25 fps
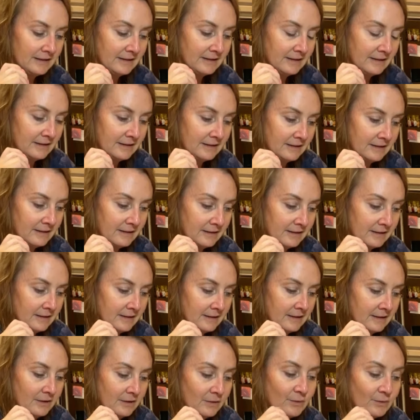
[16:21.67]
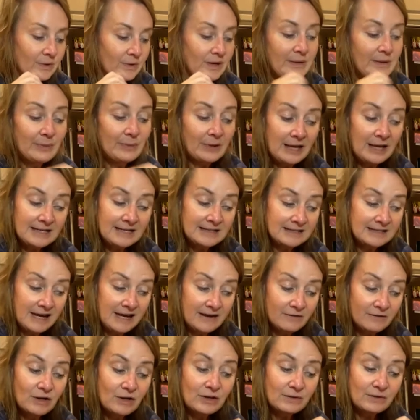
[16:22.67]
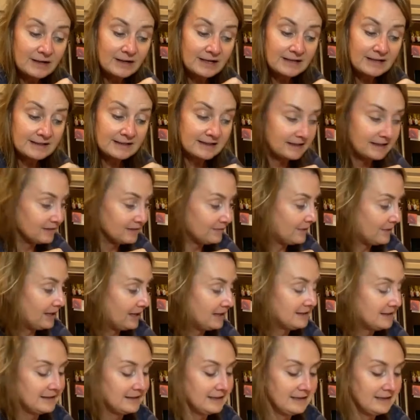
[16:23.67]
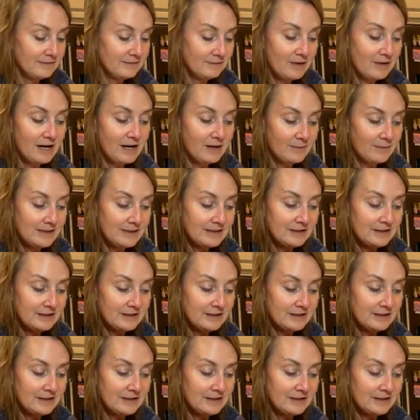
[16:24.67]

replace every three to six months. It recommends three.